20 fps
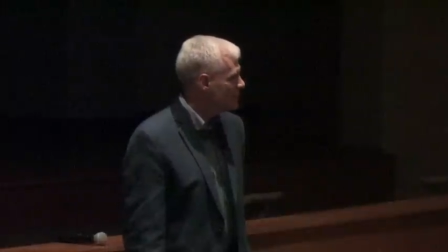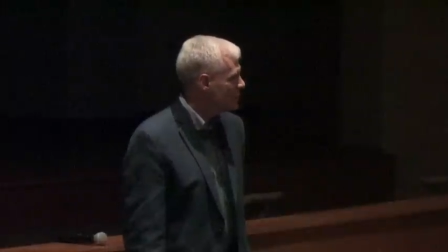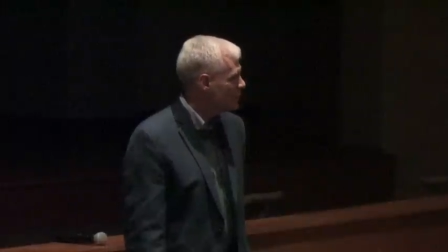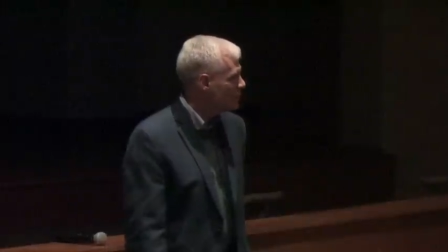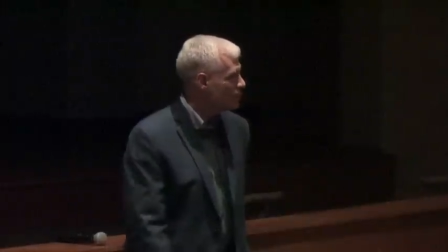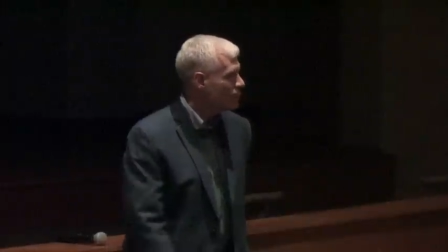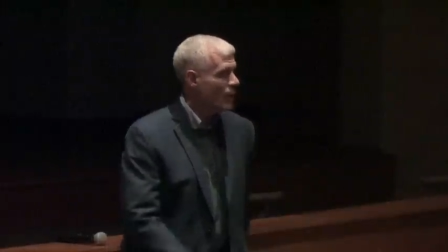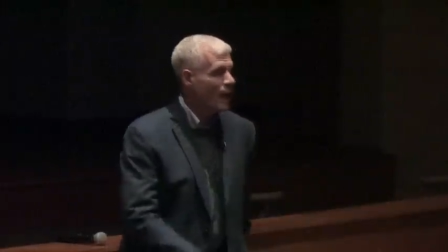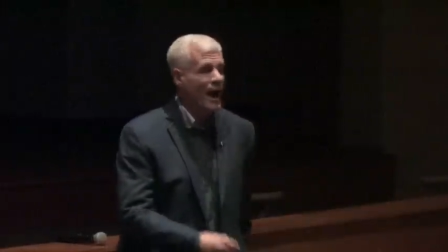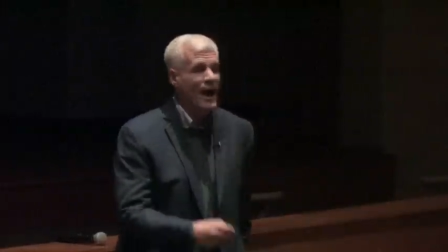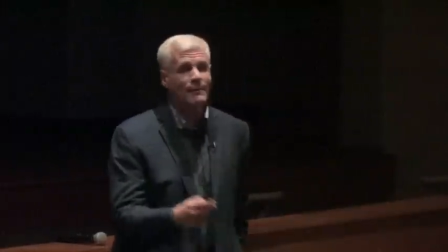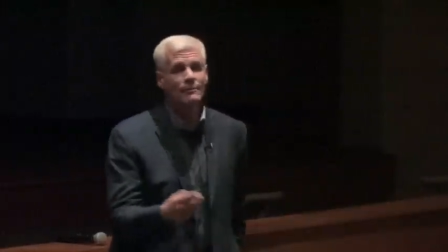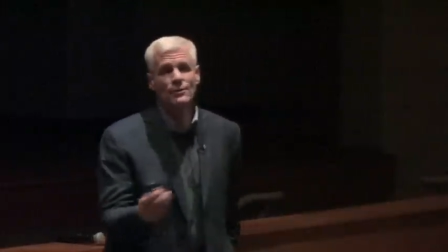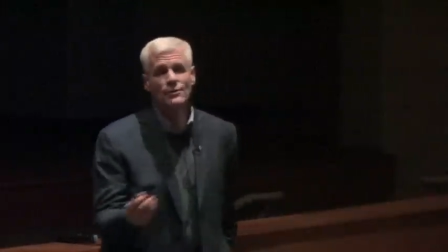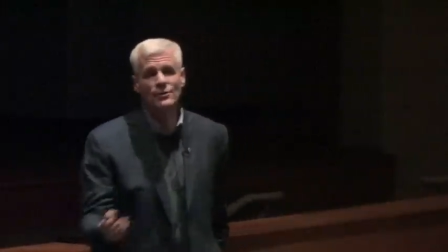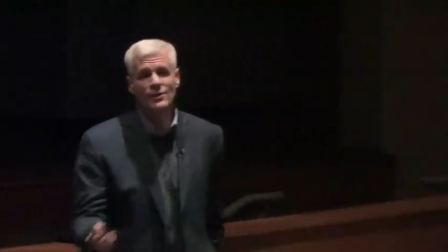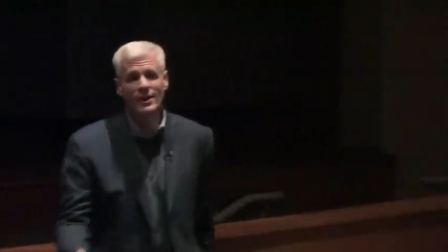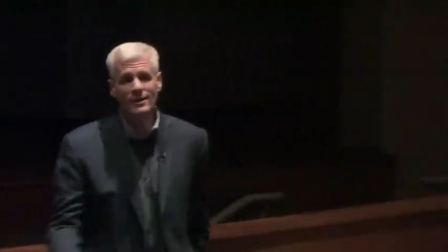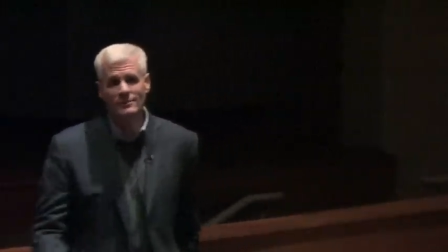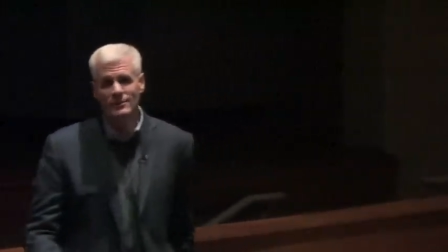You bribe
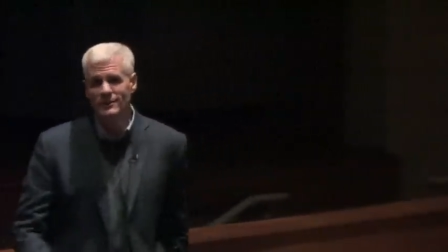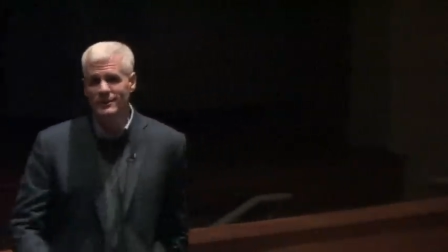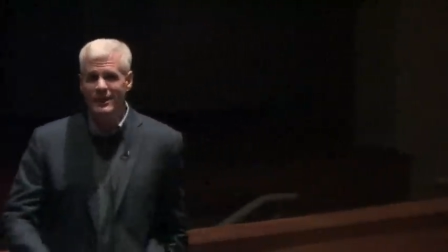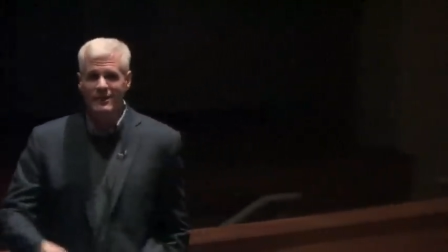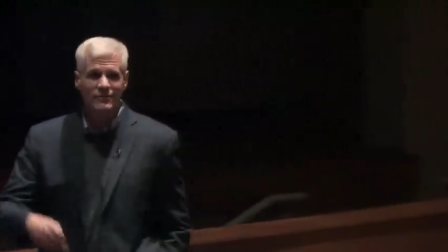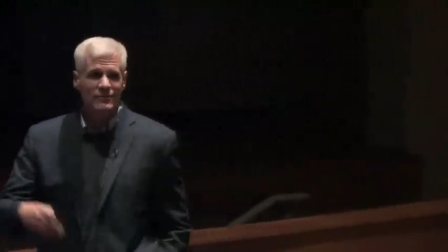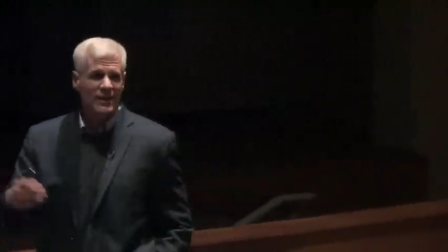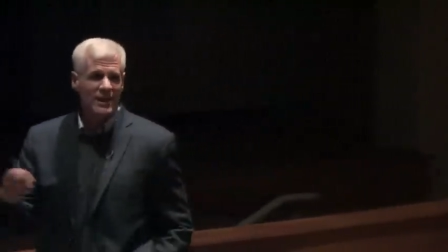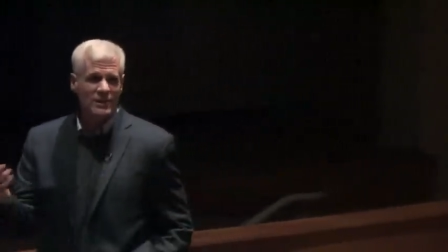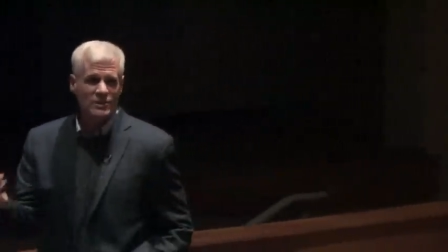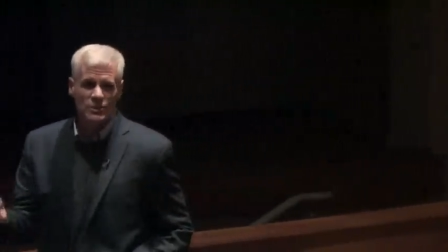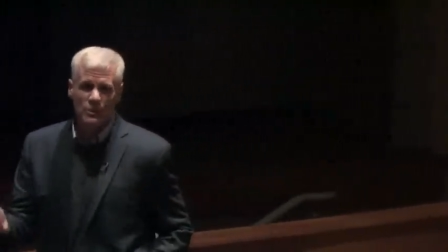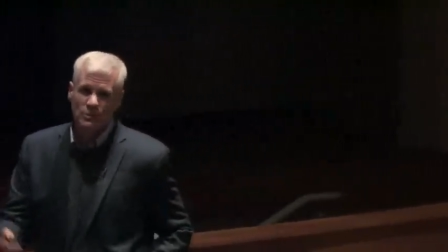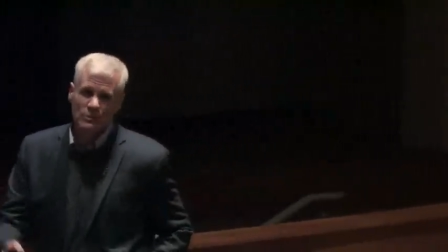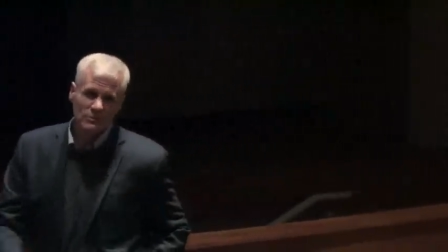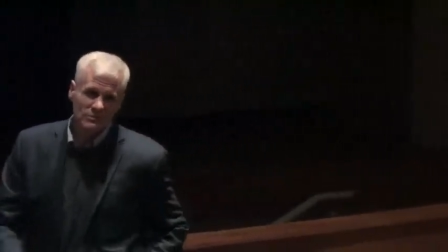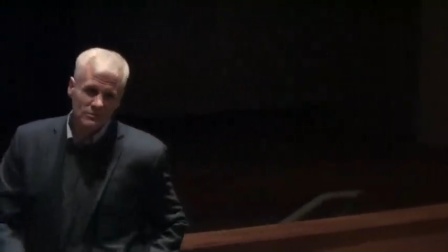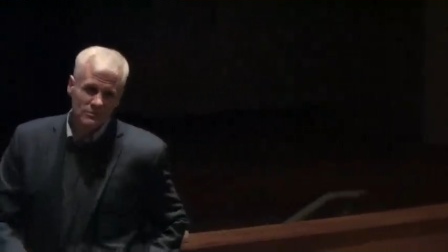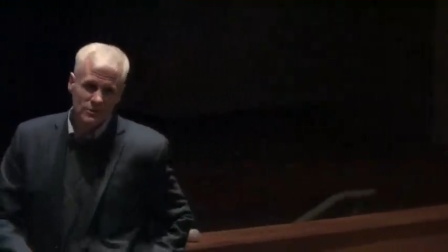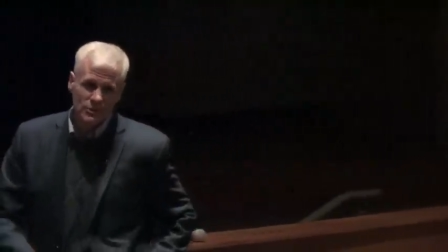with them, you give things,
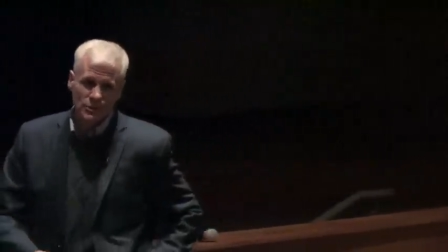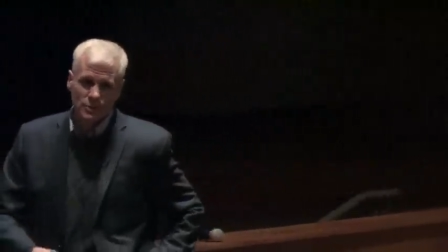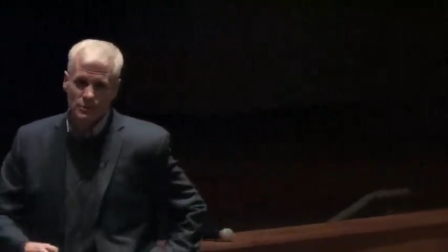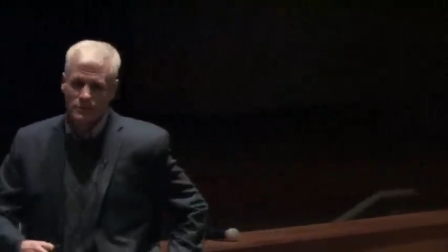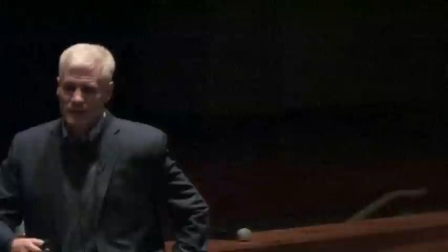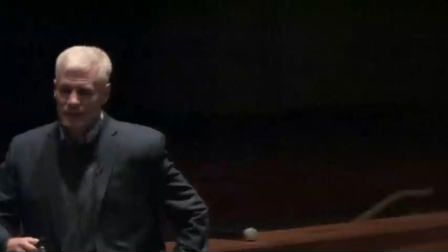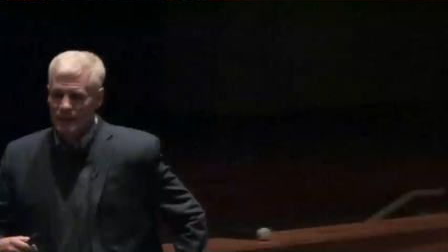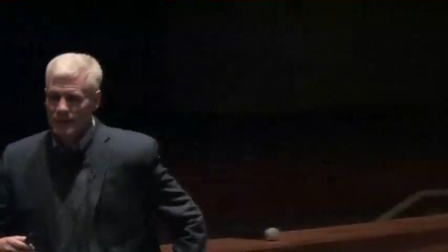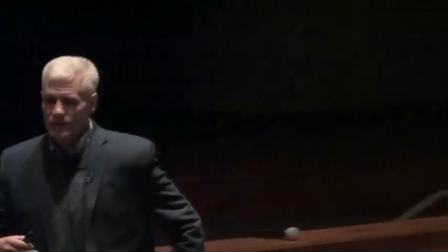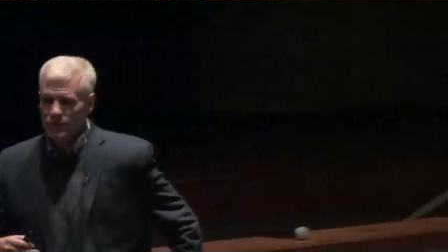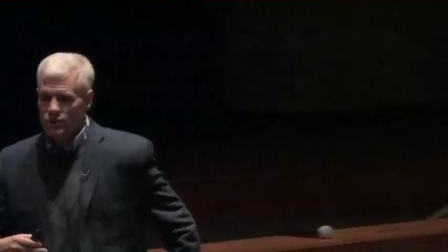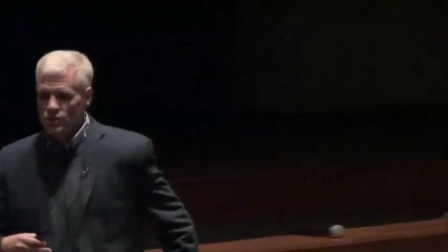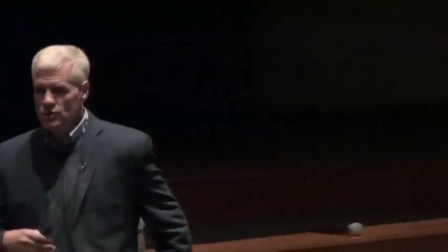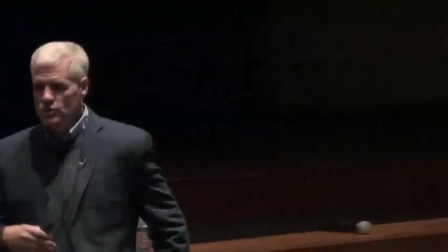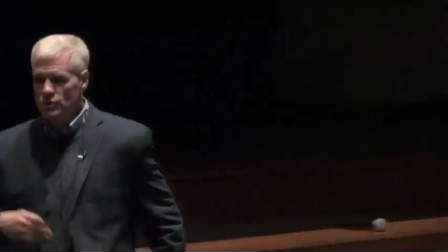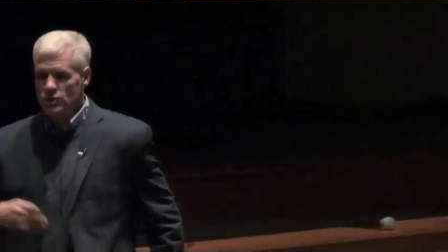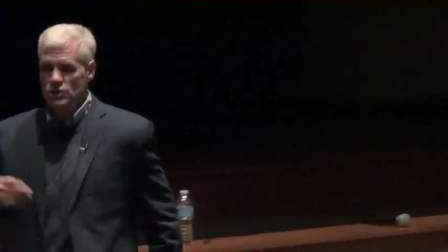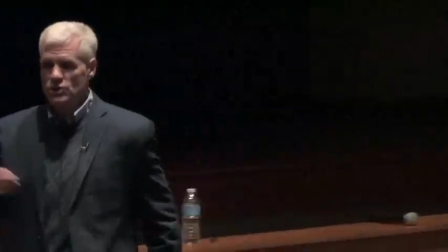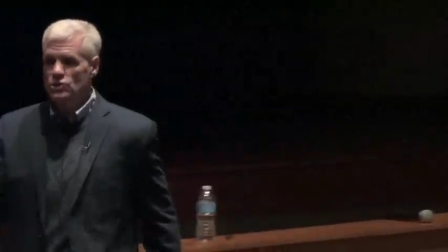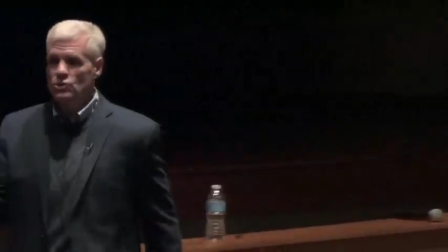you
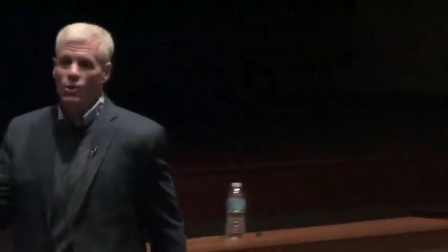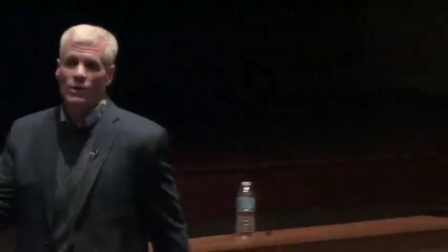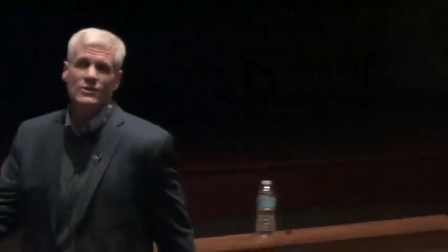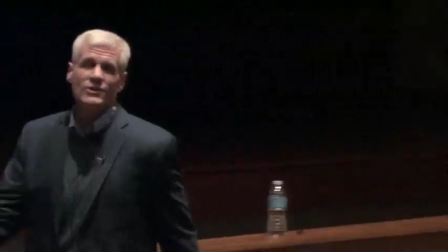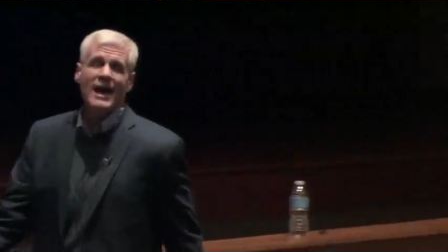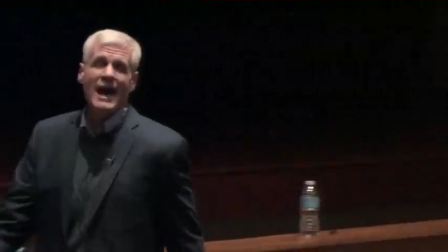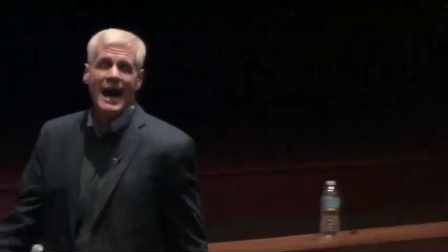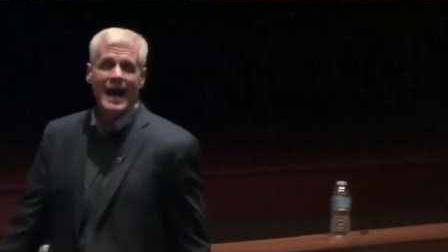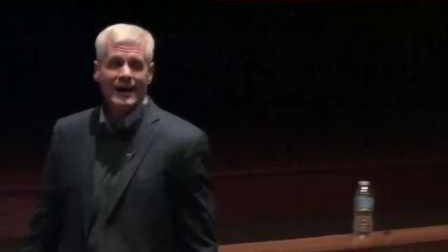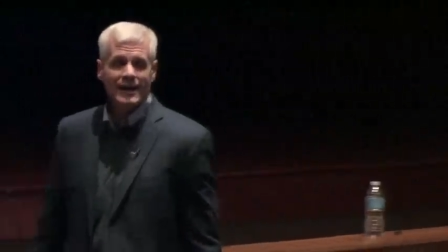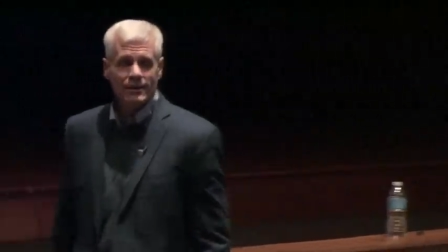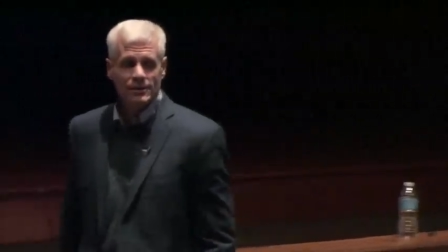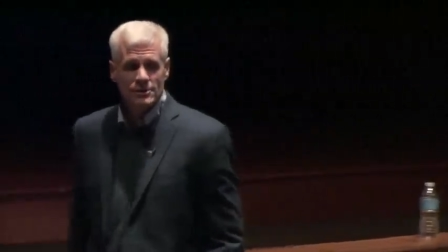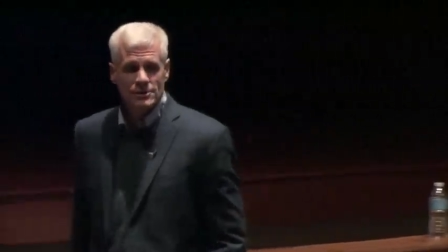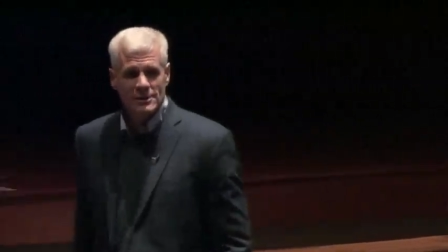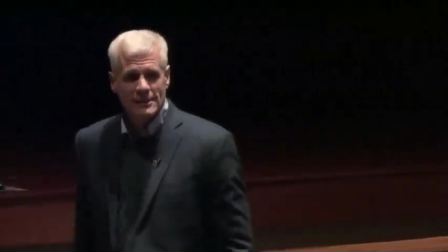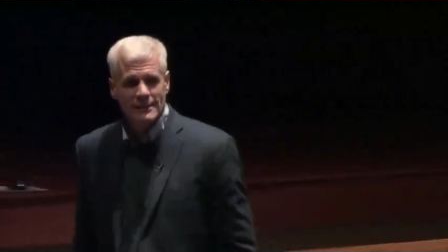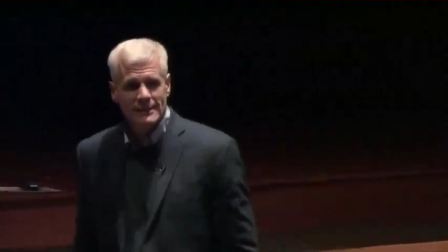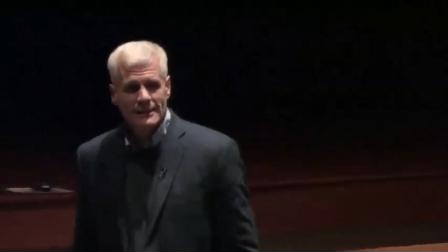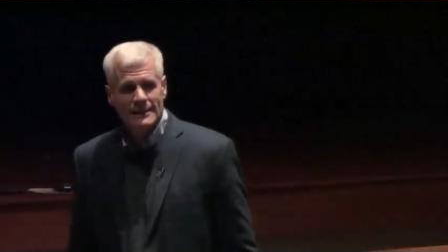distort the
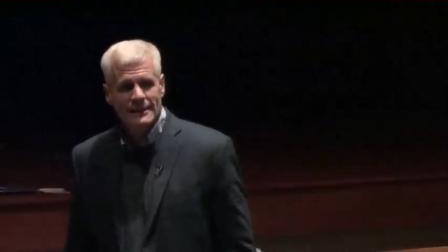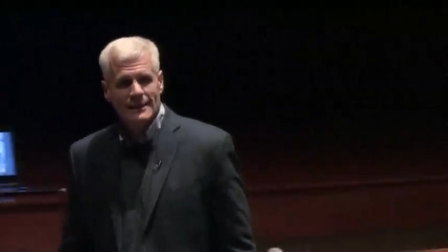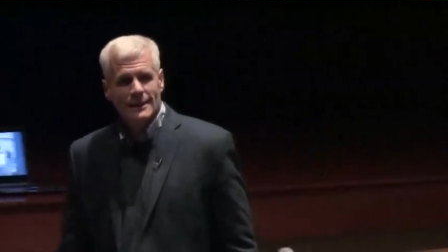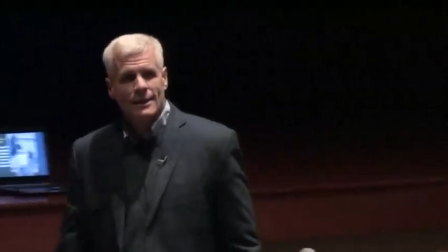accuracy.